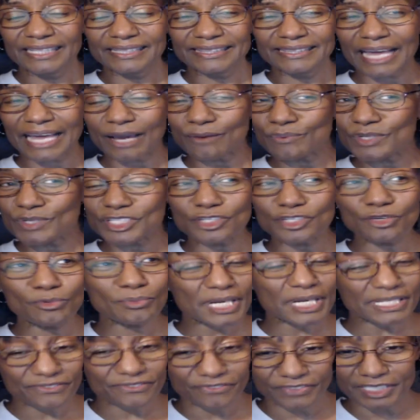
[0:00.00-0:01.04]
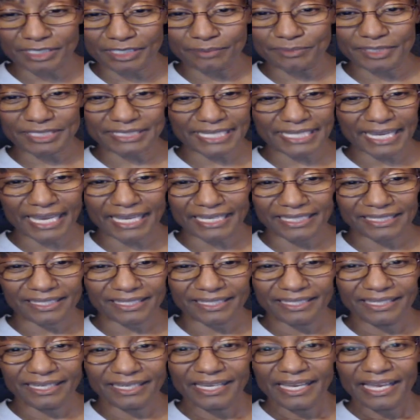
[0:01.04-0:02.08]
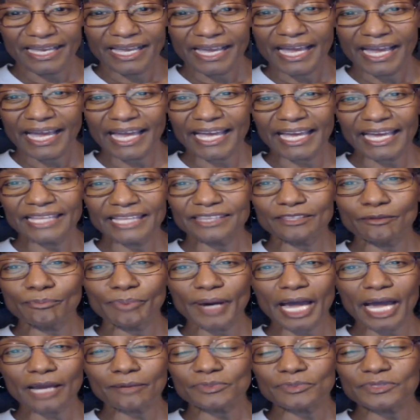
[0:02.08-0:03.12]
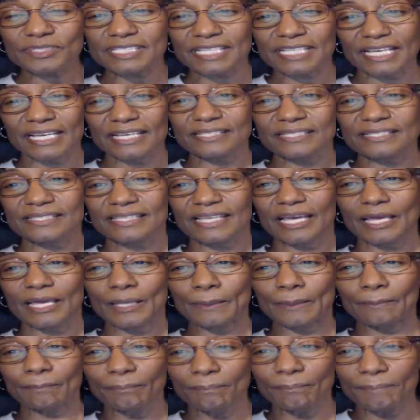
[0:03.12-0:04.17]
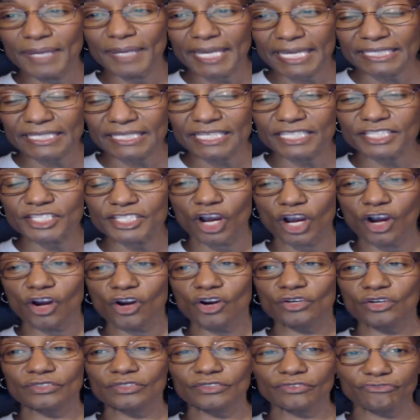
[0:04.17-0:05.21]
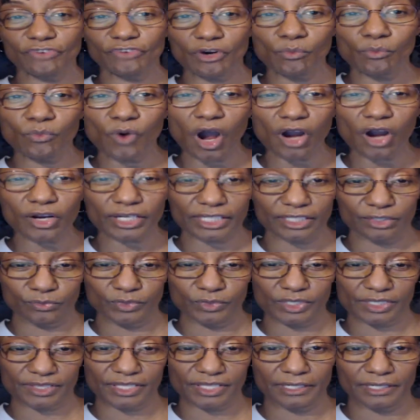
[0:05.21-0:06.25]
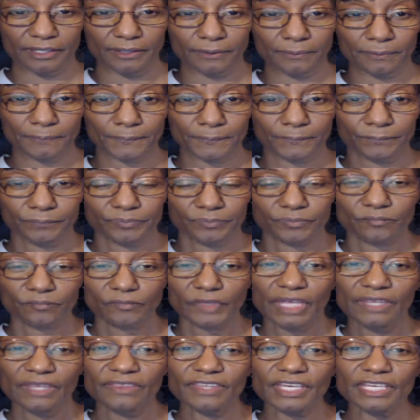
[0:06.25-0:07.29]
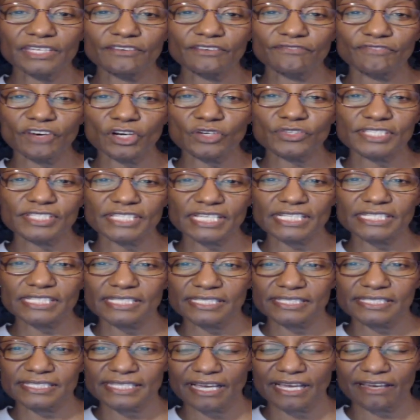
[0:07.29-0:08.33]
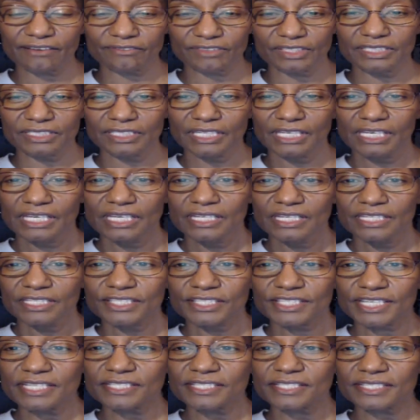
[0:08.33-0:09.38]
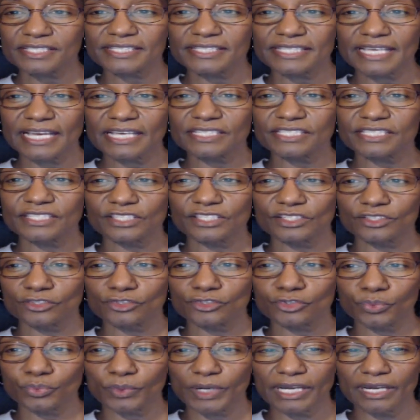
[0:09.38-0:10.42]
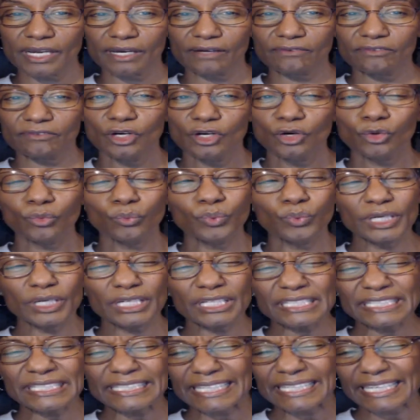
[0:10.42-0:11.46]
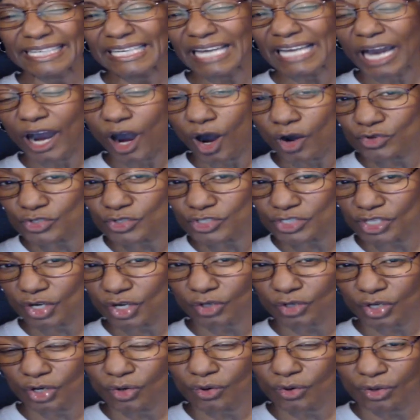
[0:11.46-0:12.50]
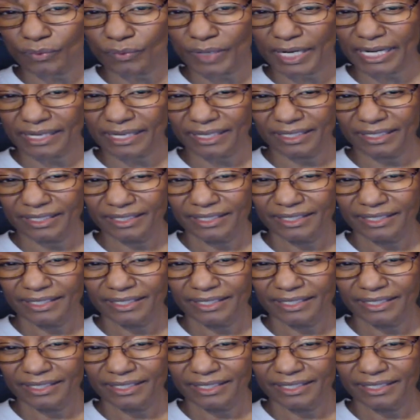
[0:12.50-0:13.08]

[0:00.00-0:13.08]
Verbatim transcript: that was too much for them to take. And, the Bible says that many turned from walking with him. Then in verse 67, Jesus says to the 12, Will ye also go away?